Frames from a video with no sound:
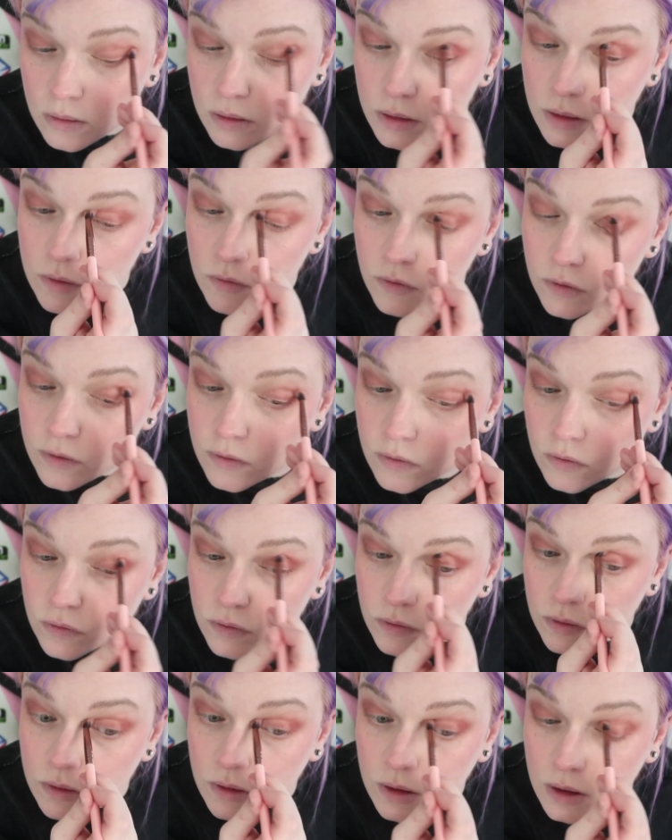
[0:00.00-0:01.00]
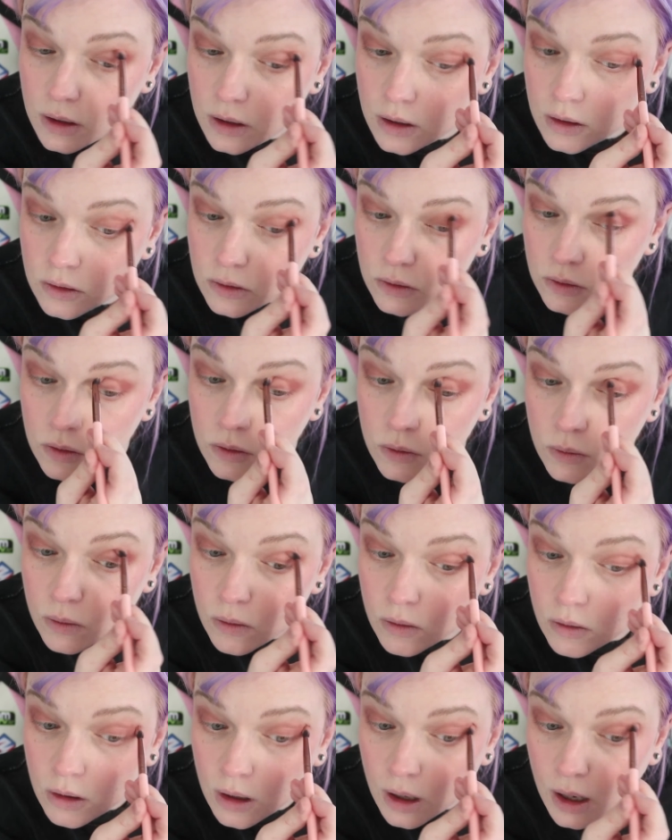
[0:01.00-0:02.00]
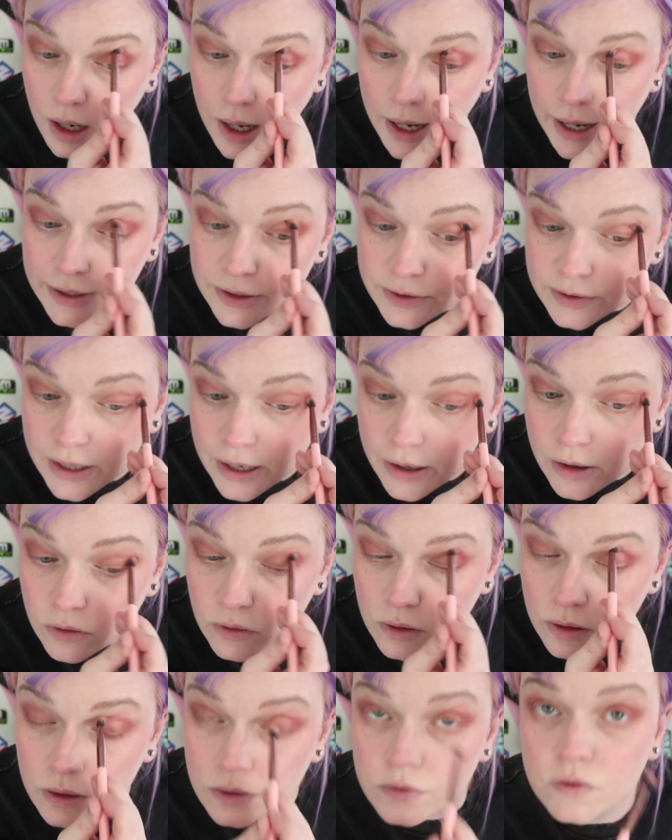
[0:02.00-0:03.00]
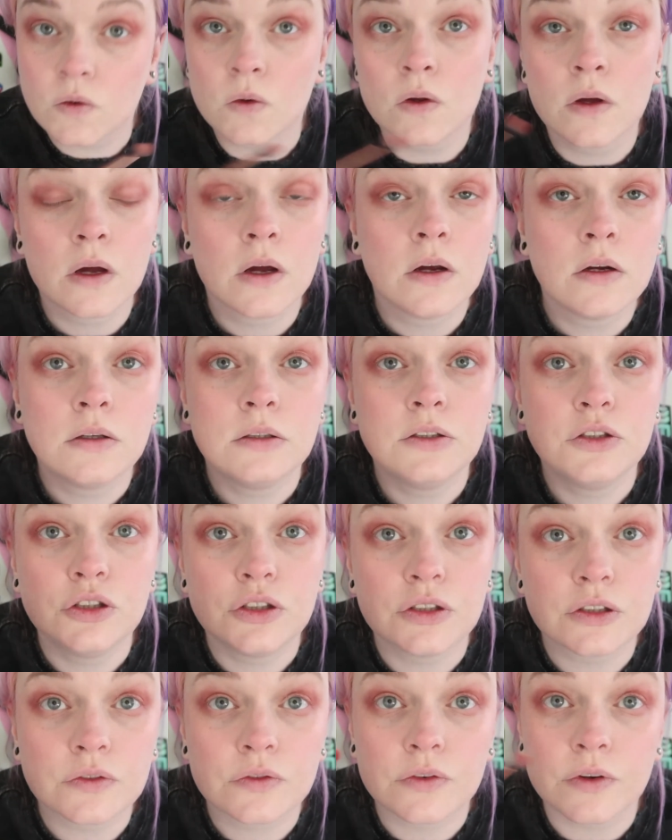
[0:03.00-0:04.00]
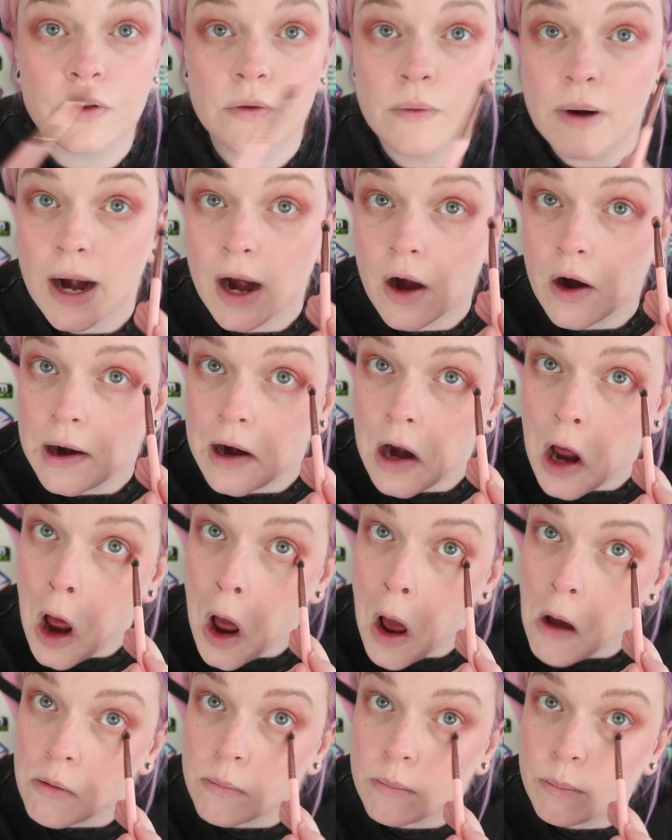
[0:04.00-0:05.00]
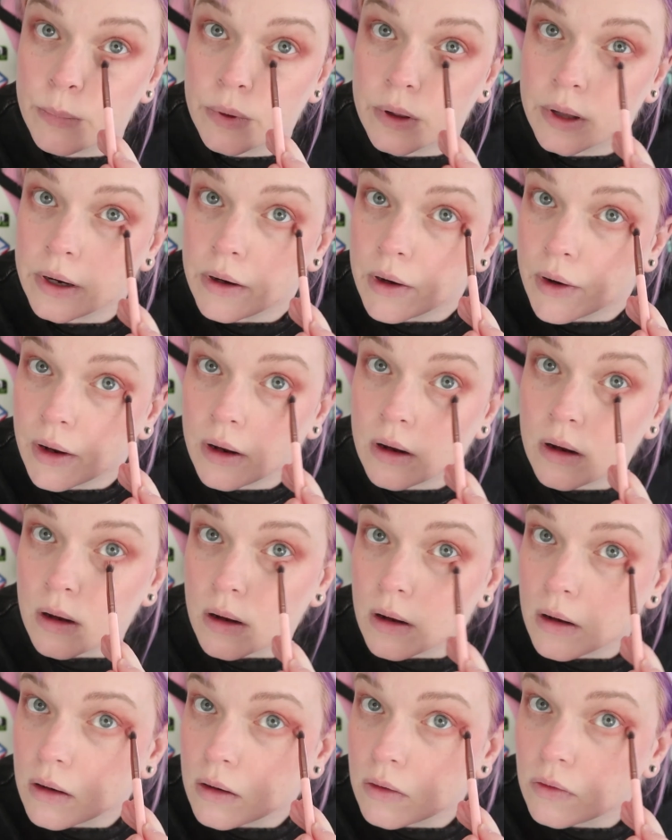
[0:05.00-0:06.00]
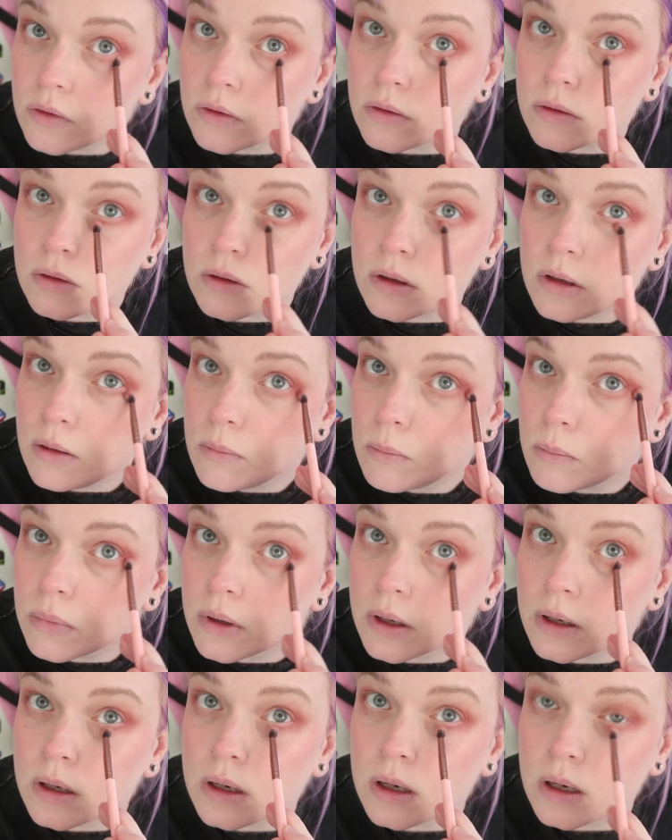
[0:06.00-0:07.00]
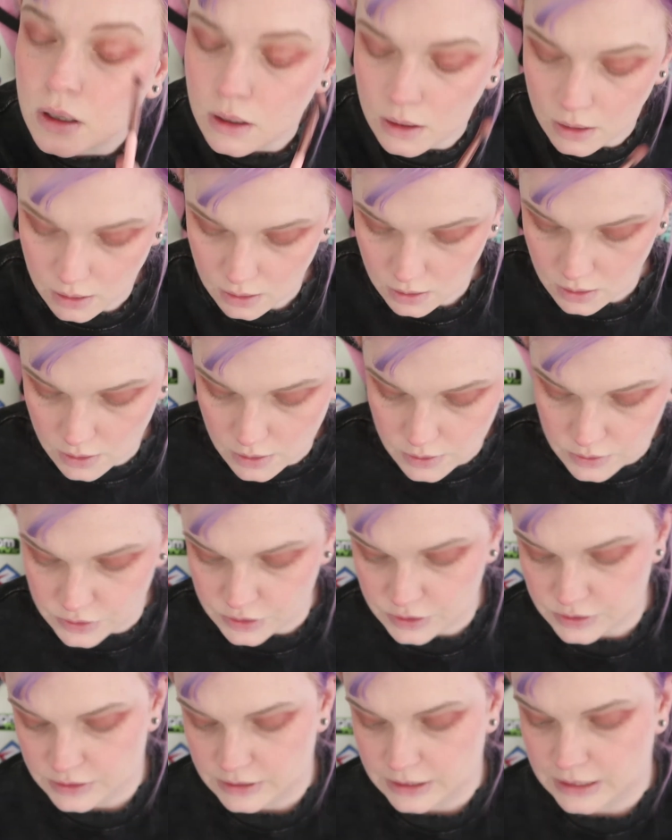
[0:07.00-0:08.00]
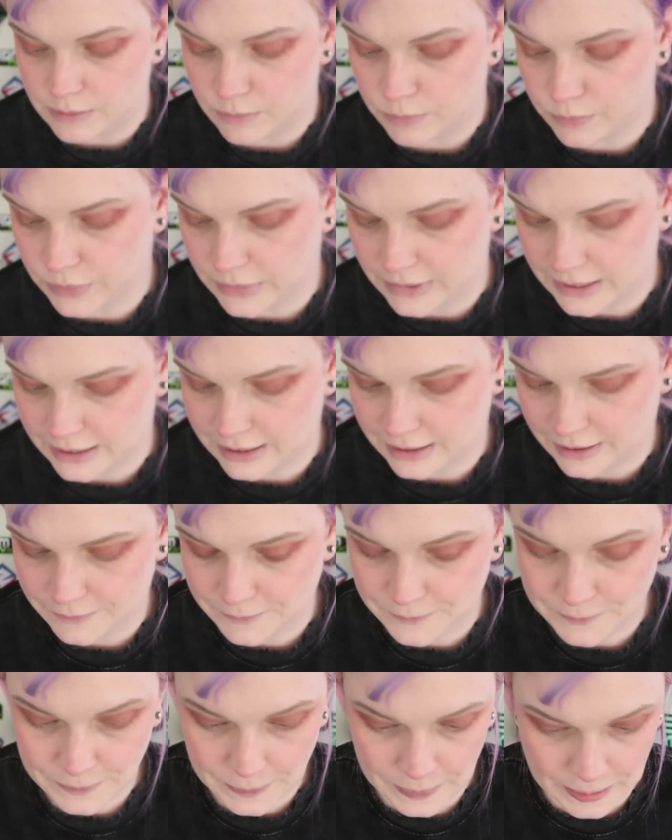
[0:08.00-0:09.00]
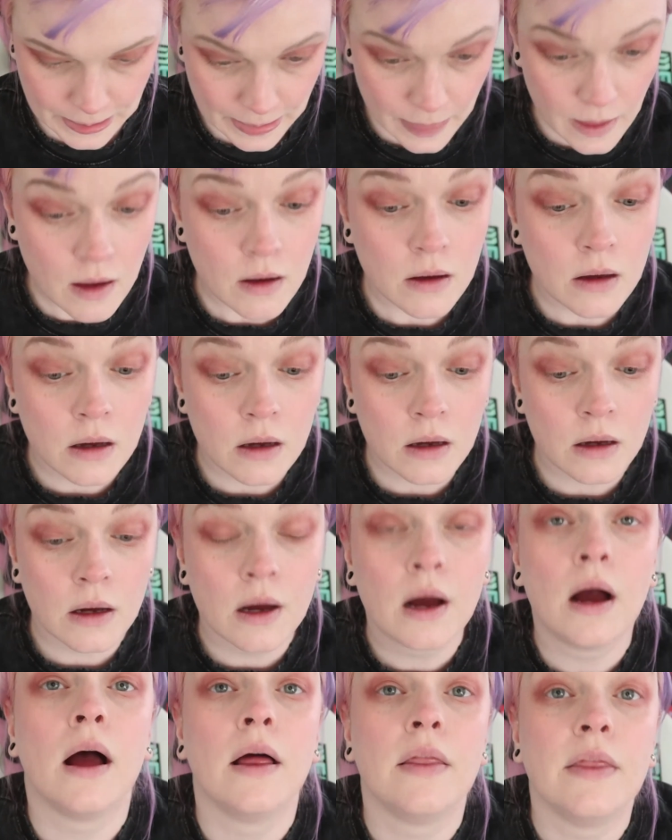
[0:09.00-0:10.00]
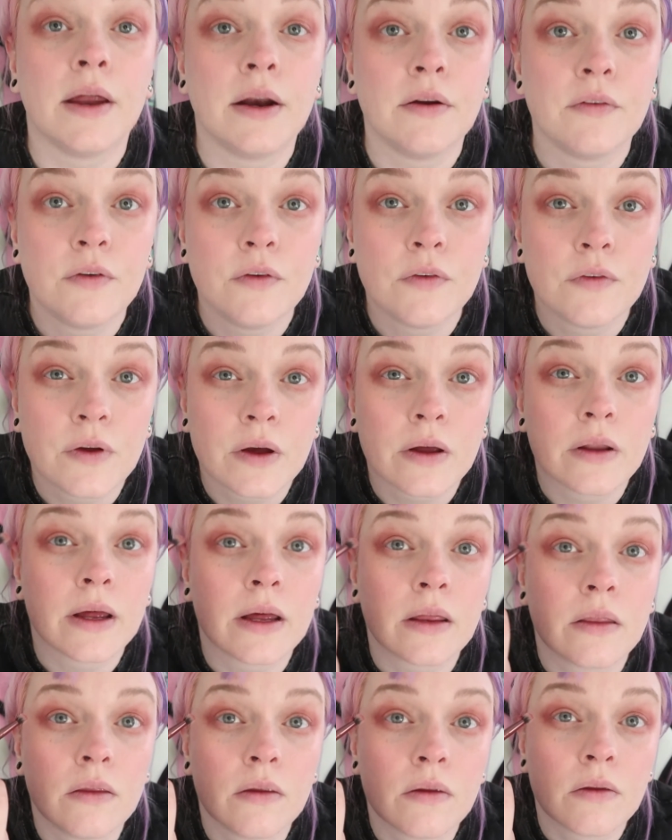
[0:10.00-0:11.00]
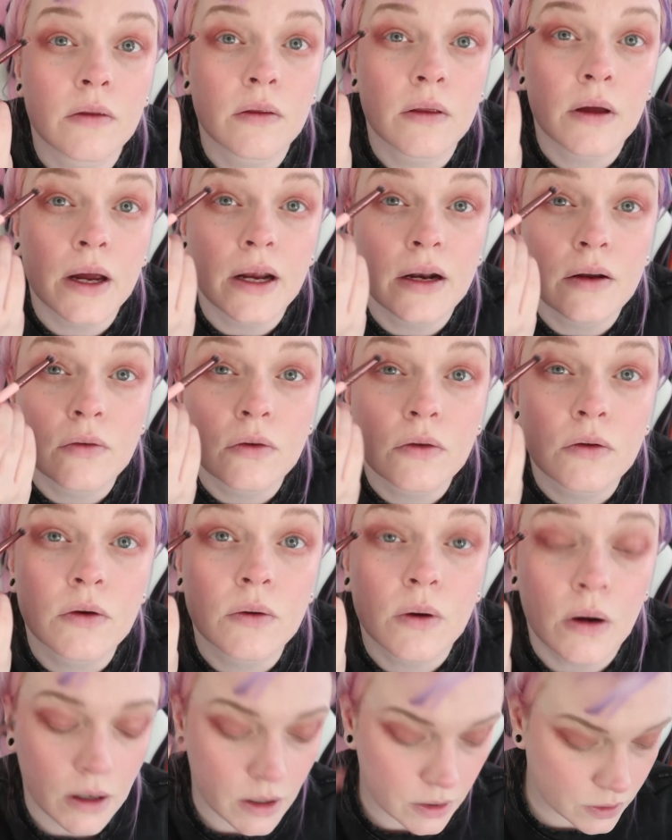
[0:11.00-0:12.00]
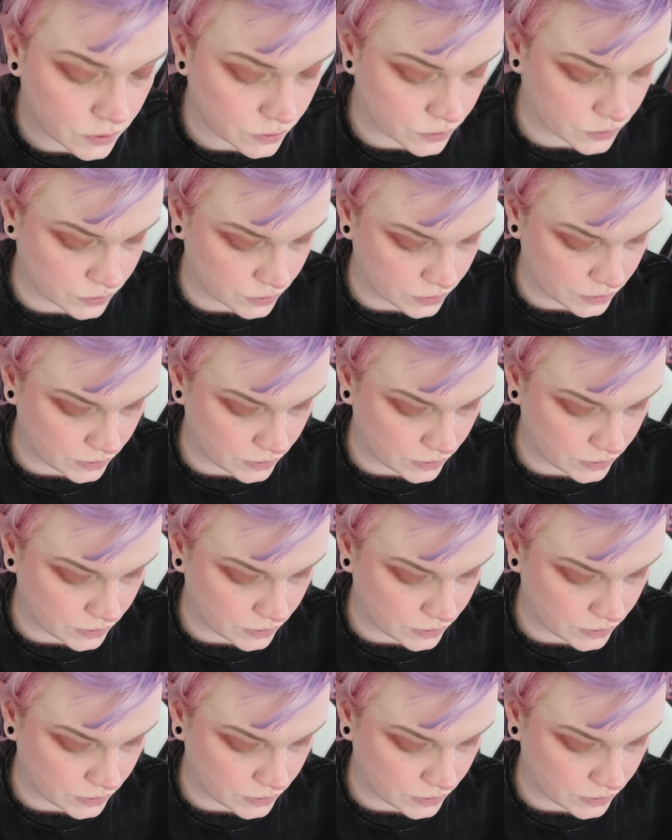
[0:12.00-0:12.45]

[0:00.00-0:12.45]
This is the key to all eyeshadow looks. Just for the record, blending. Just keep blending. Just keep blending. And then if you feel like this line is too harsh,